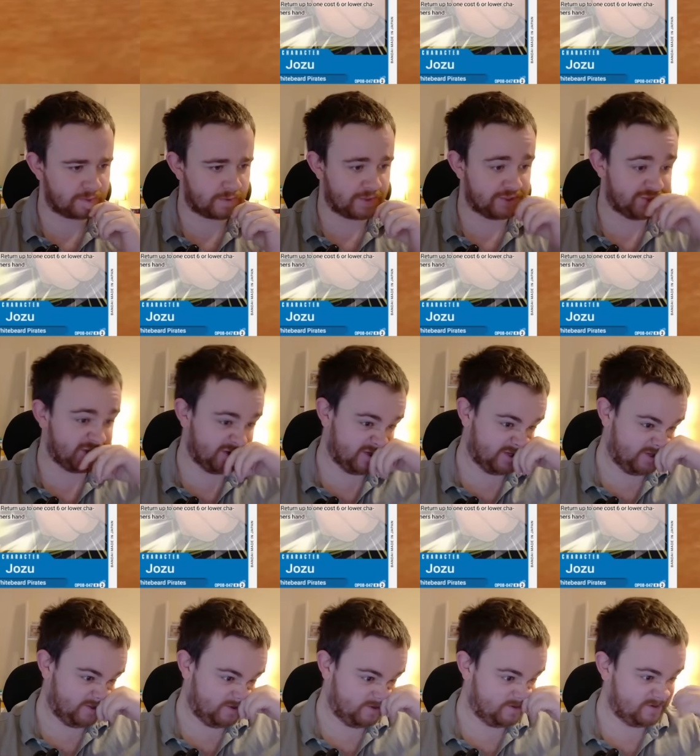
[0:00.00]

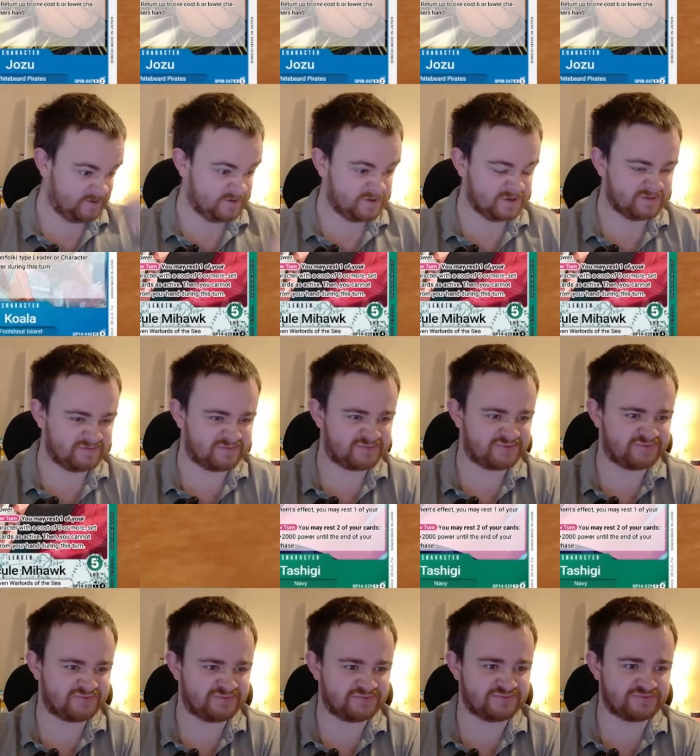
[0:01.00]
Jozu...
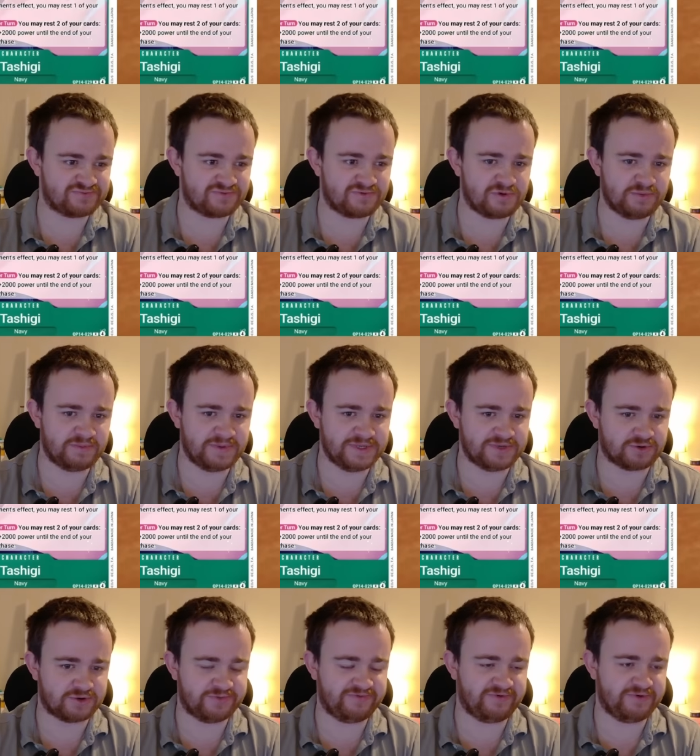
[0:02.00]
Probably not going
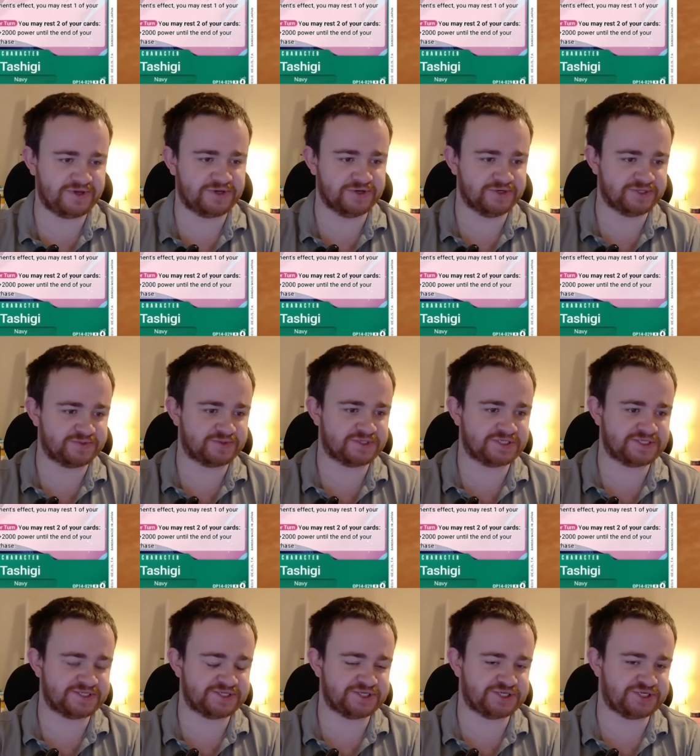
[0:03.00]
to be very good because this
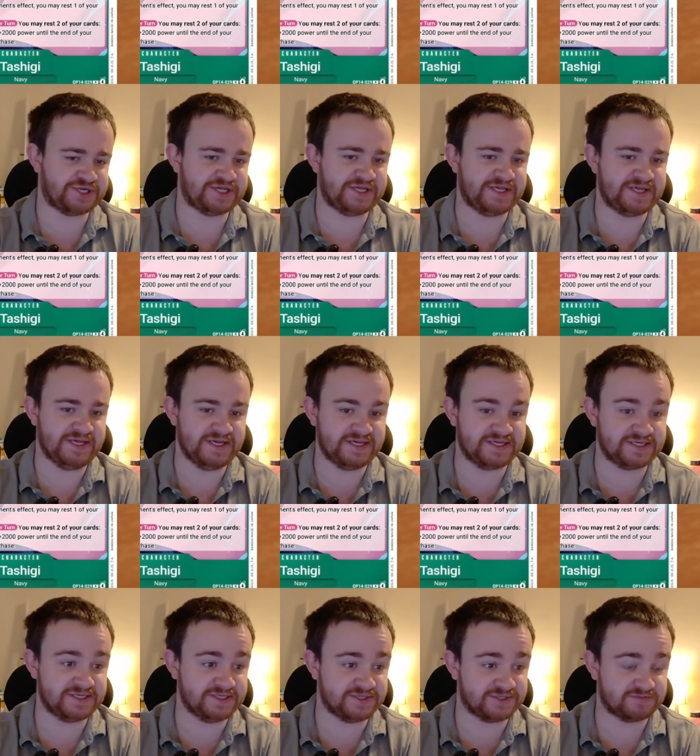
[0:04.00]
Tashigi
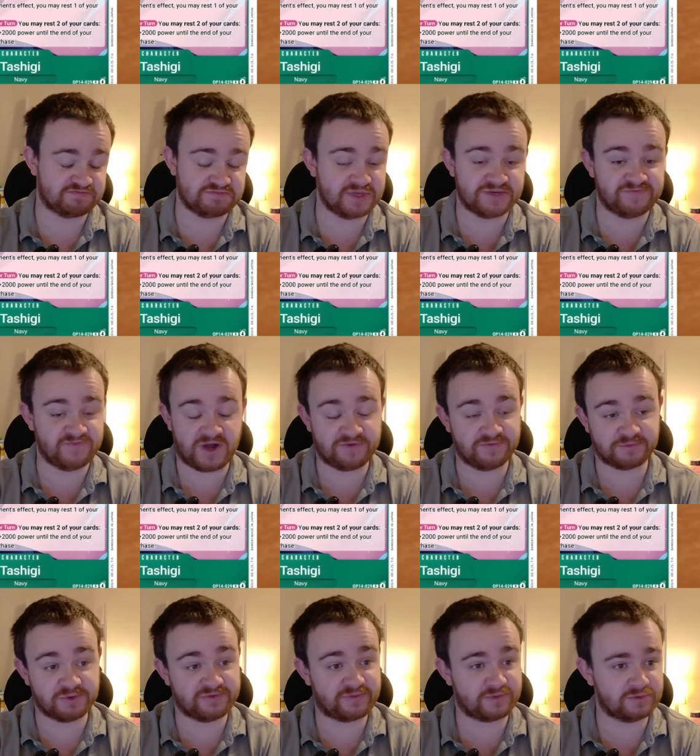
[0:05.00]
is
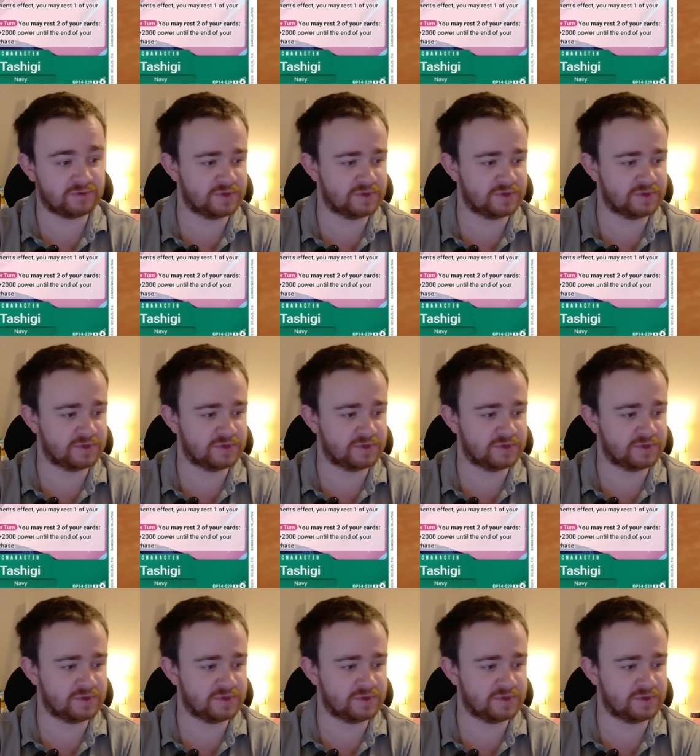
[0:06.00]
unremovable.